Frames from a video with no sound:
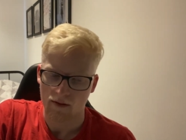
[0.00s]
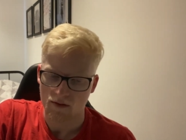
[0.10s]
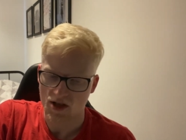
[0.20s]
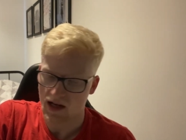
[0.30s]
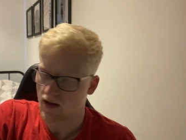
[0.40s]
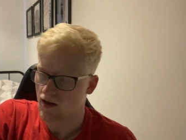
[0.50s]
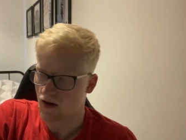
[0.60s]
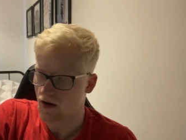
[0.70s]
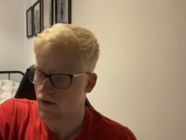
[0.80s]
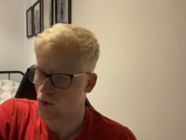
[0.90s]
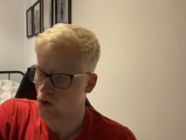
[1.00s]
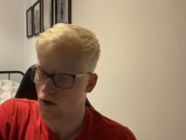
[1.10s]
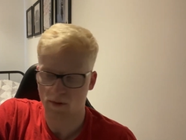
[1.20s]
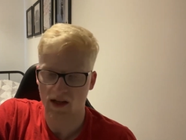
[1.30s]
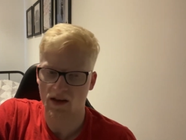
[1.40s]
Challinor, I think, would
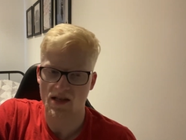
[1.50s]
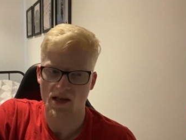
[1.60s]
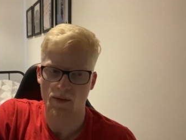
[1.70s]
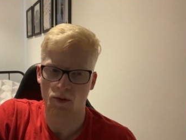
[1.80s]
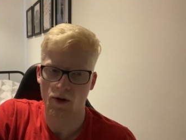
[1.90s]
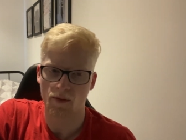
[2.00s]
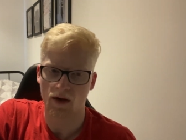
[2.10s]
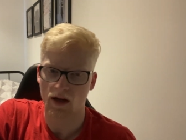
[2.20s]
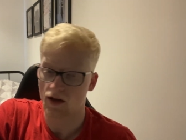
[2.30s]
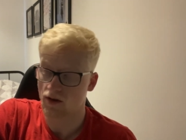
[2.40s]
have been a decent appointment, and I